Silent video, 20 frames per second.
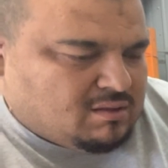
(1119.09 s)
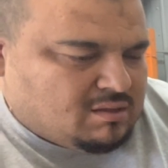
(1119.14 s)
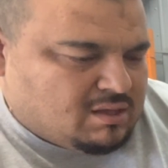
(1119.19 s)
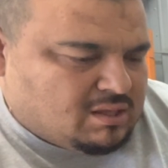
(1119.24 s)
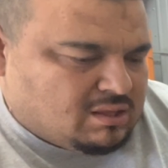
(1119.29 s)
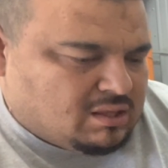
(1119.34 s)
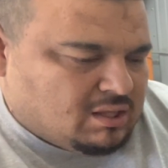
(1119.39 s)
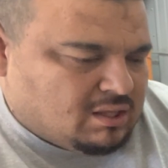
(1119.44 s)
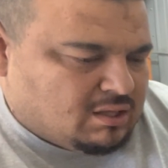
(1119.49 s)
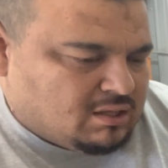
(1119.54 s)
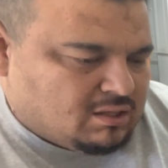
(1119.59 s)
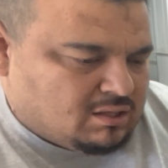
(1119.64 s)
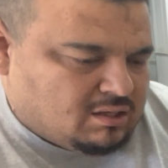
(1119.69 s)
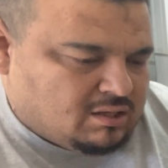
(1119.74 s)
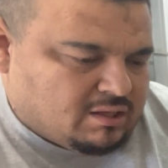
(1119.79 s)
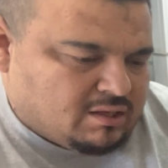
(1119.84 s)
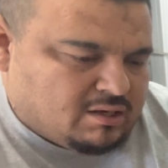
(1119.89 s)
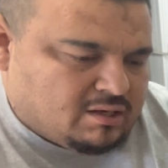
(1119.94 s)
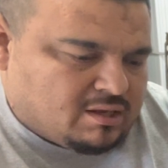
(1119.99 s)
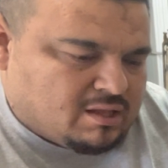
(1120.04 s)
I think the
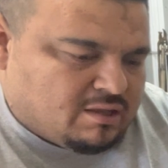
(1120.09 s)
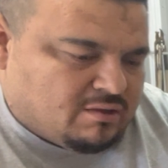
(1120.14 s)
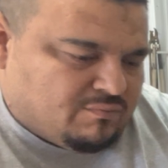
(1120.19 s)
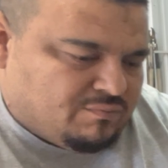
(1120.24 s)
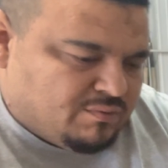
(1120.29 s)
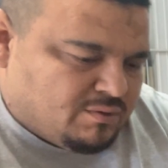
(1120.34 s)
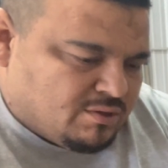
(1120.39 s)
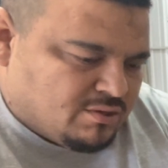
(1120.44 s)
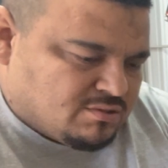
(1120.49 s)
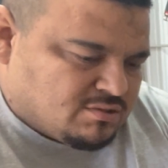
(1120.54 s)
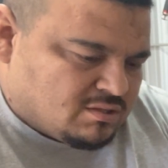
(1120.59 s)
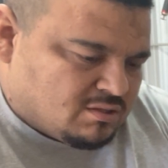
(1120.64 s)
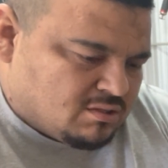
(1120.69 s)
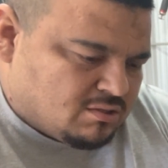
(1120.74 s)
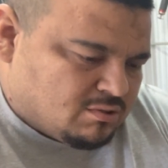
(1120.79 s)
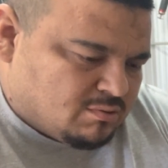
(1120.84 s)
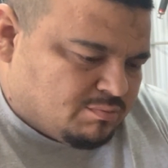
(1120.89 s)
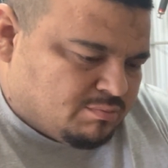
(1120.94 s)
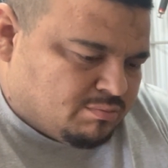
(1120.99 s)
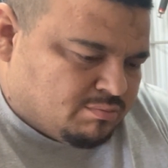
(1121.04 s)
inline fuse is a
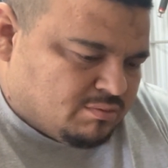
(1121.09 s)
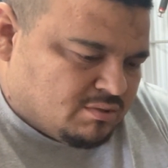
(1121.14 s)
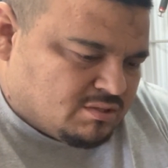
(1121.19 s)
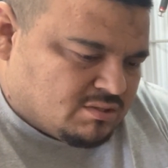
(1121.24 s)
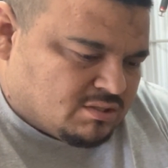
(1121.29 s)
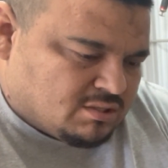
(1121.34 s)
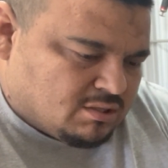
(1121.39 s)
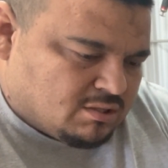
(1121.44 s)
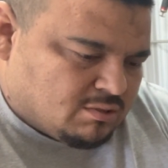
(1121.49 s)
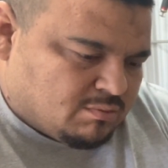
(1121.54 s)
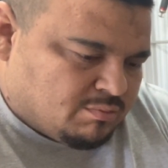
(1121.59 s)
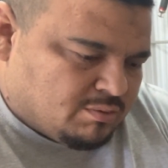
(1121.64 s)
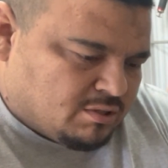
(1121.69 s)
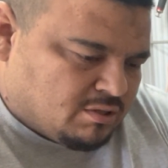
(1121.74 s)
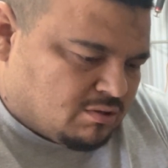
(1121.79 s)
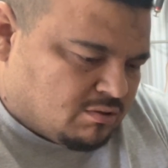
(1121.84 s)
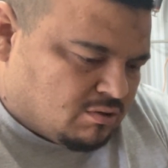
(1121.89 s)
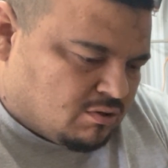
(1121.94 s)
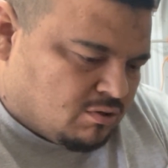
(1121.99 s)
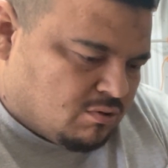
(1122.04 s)
little bit
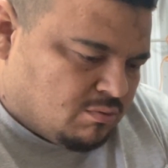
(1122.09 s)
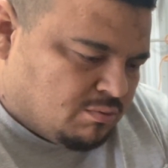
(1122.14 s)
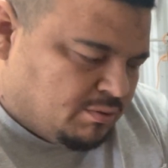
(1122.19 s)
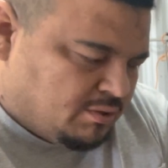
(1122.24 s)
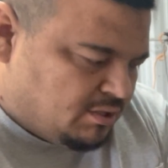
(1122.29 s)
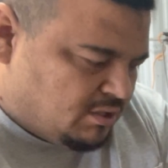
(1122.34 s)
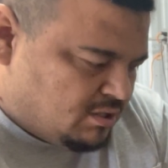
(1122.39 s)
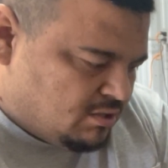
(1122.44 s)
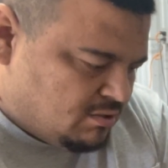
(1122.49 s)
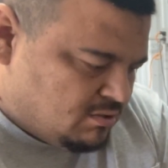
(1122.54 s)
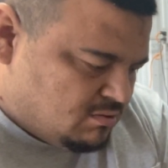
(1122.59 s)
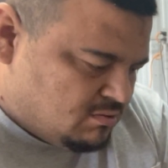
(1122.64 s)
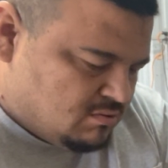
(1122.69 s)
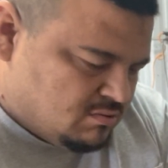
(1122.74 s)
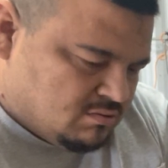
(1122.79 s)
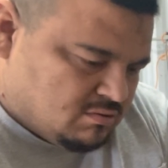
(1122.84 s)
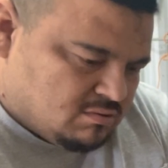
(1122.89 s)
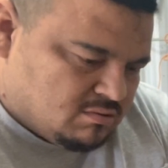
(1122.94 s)
of overkill.